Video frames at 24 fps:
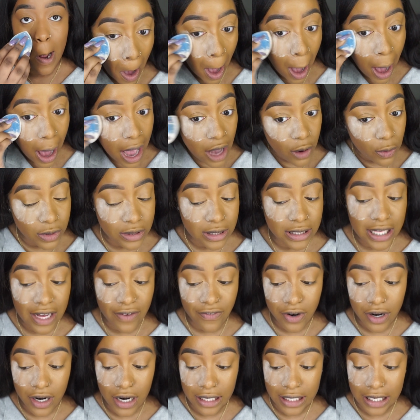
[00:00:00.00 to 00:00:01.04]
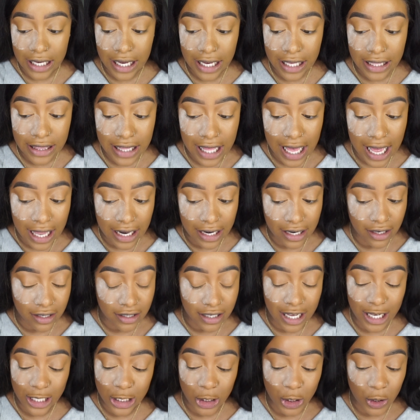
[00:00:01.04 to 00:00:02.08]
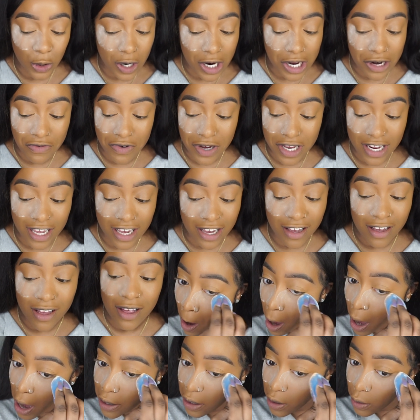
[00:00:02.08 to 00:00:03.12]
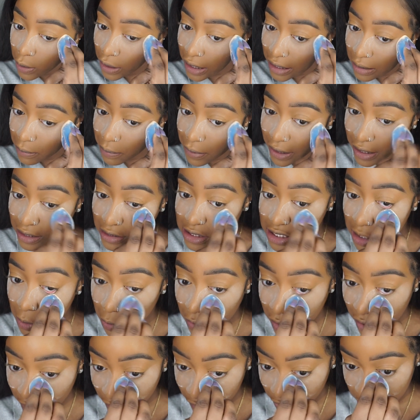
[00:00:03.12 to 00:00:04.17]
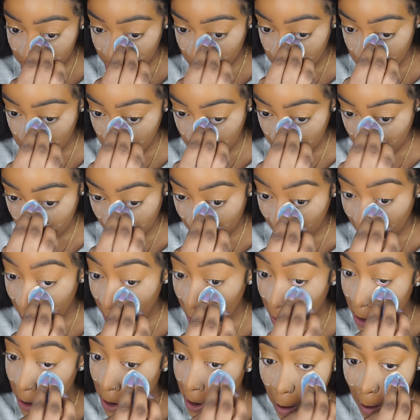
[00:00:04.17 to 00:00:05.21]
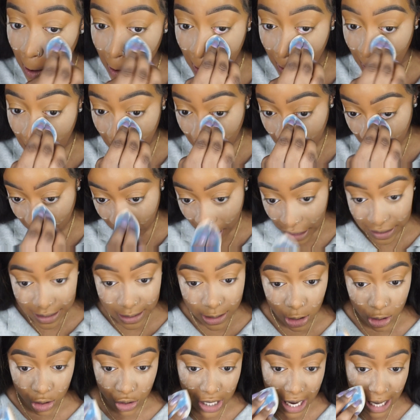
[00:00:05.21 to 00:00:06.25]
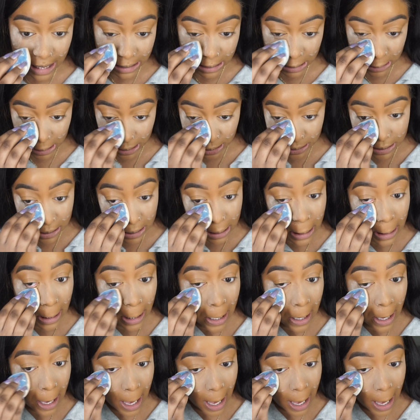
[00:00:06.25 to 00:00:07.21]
I was never a kid that enjoyed reading. I don't like being somewhere for too long. I get distracted easily.